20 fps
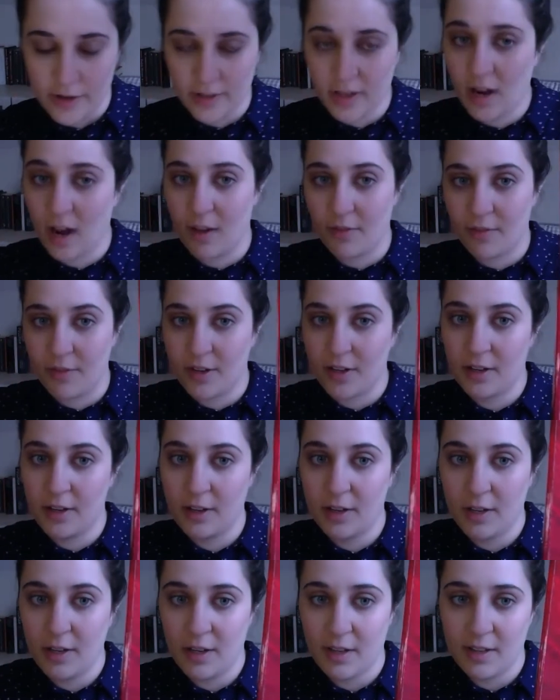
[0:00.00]
cover
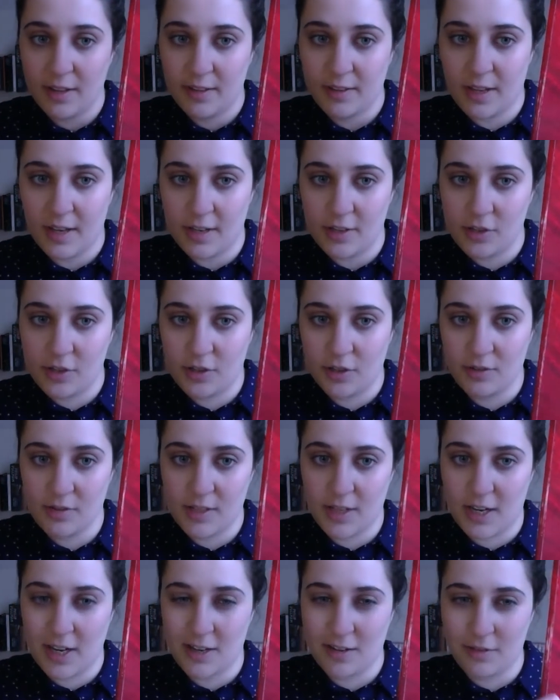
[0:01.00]
that shows a
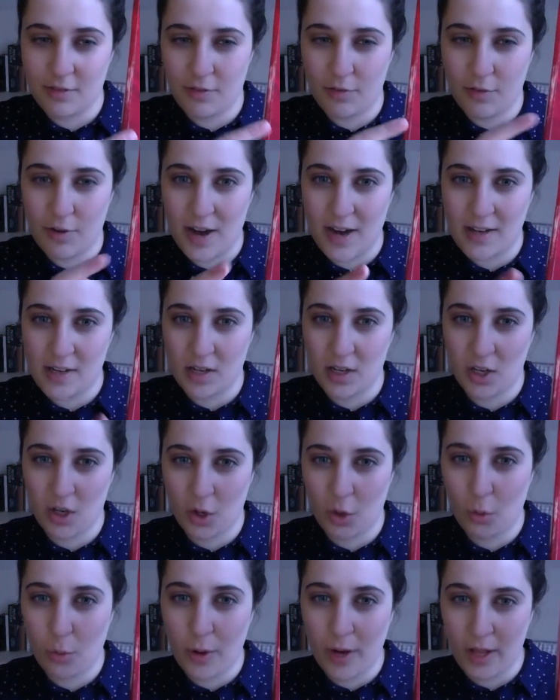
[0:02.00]
kind of red
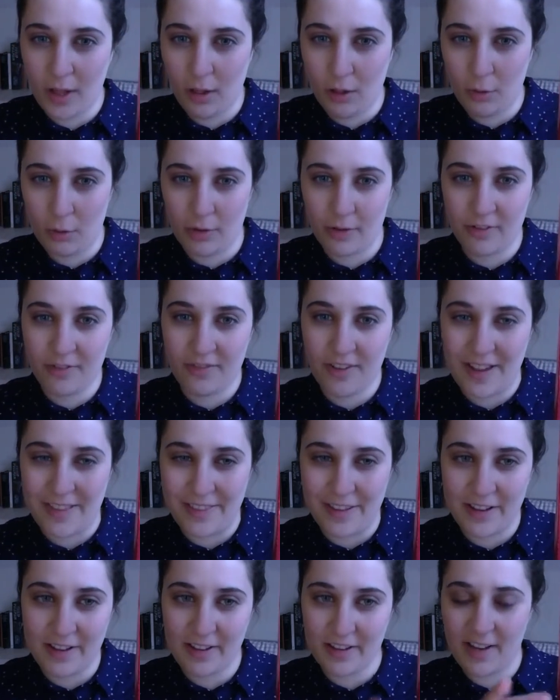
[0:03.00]
quill or a
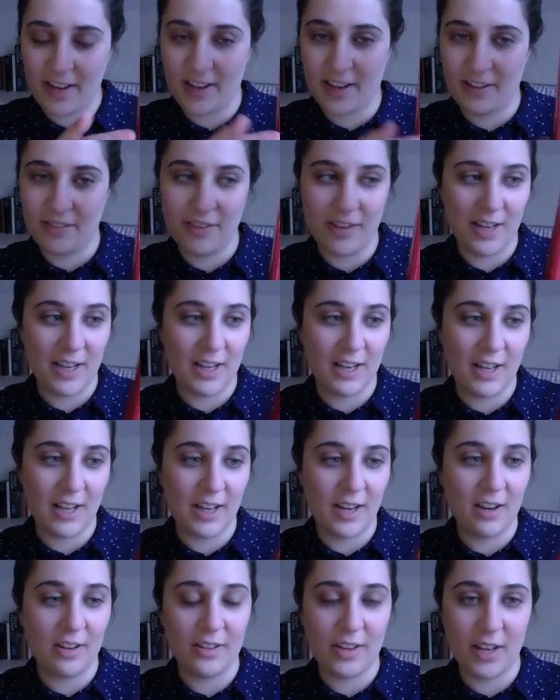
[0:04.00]
feather, and I really like
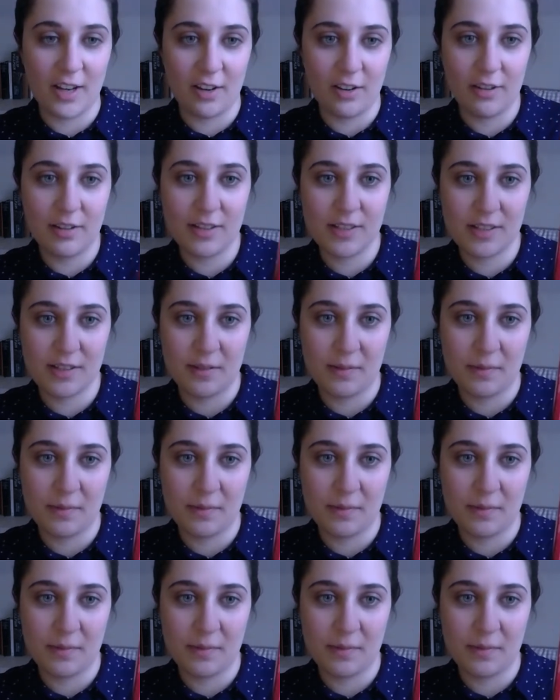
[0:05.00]
how that looks.